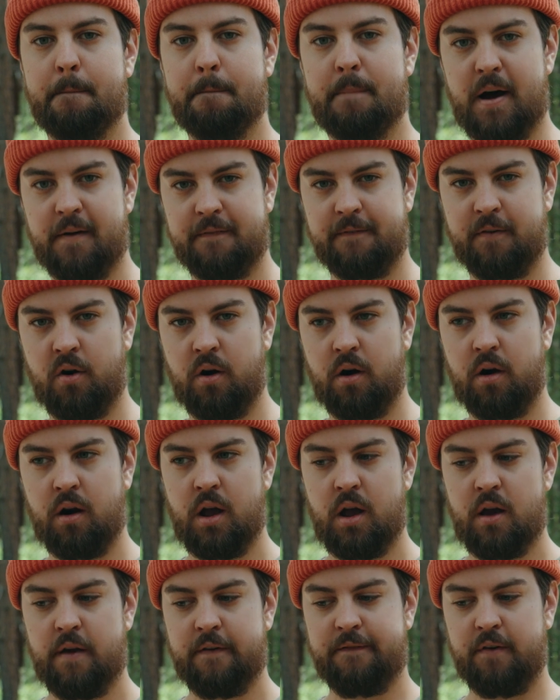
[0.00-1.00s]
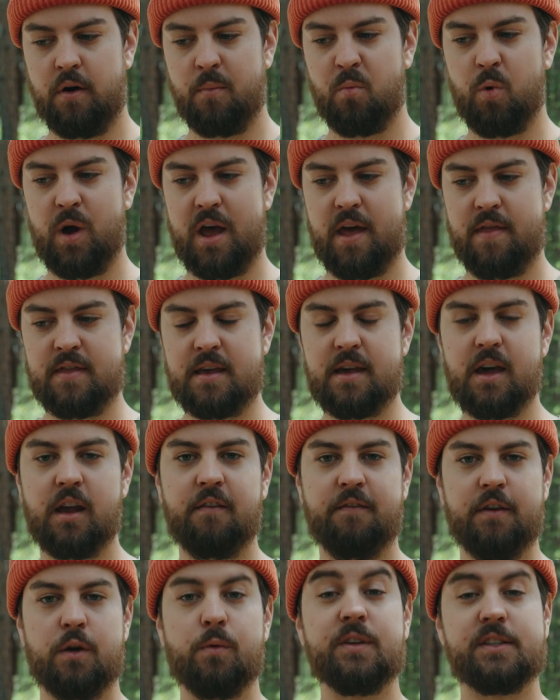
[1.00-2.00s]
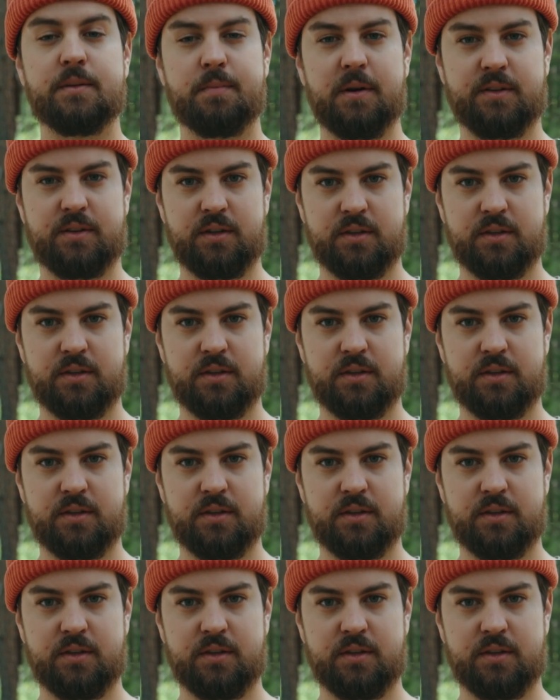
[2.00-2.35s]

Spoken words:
buffer from when the interview was supposed